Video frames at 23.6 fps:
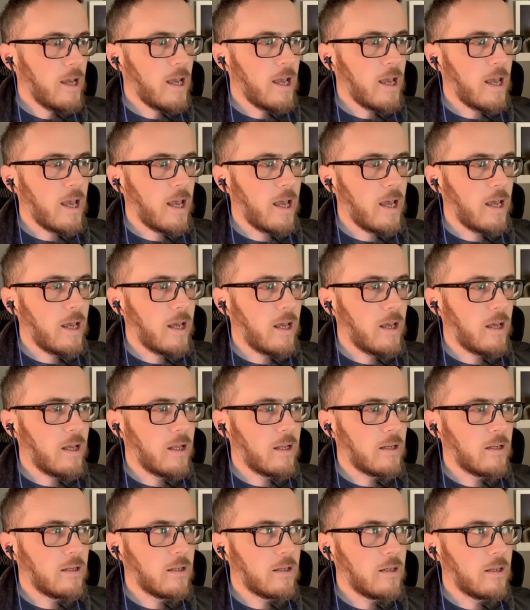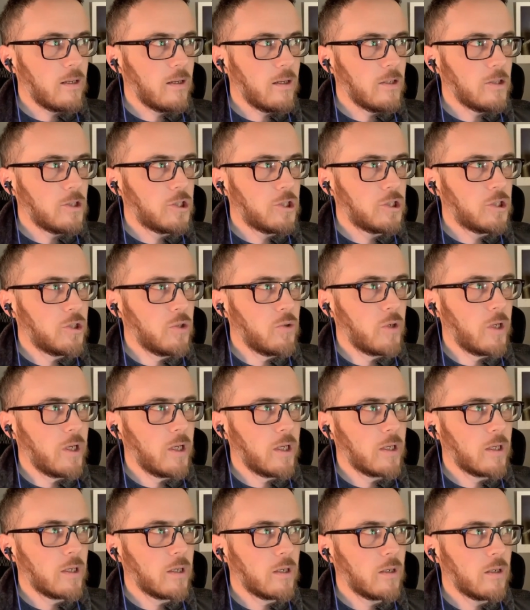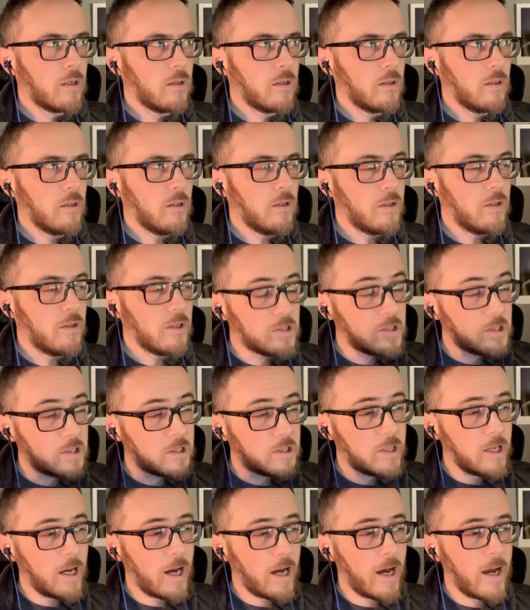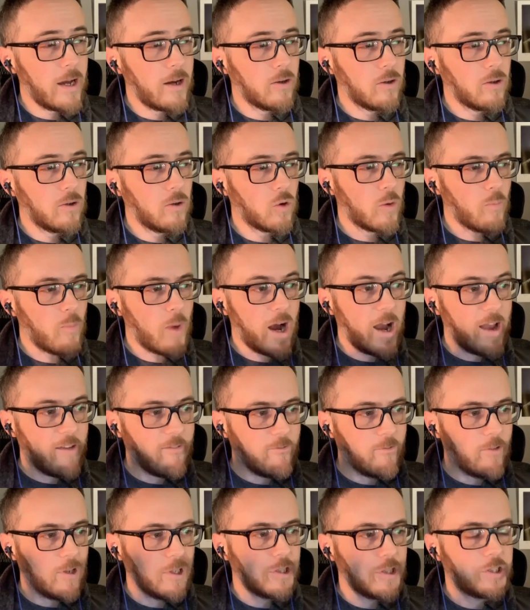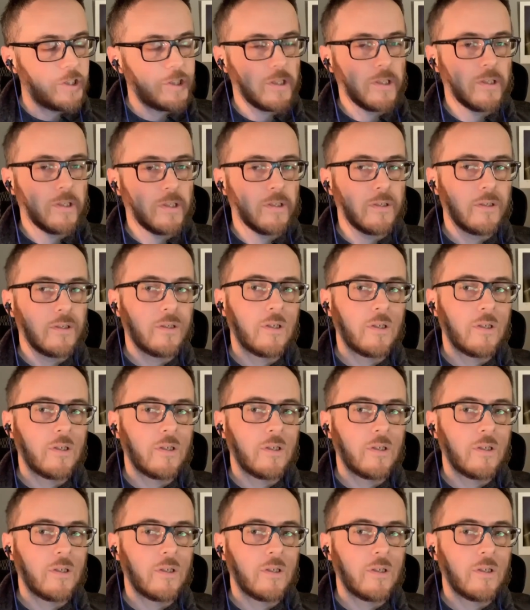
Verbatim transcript: And shooting this style or my vision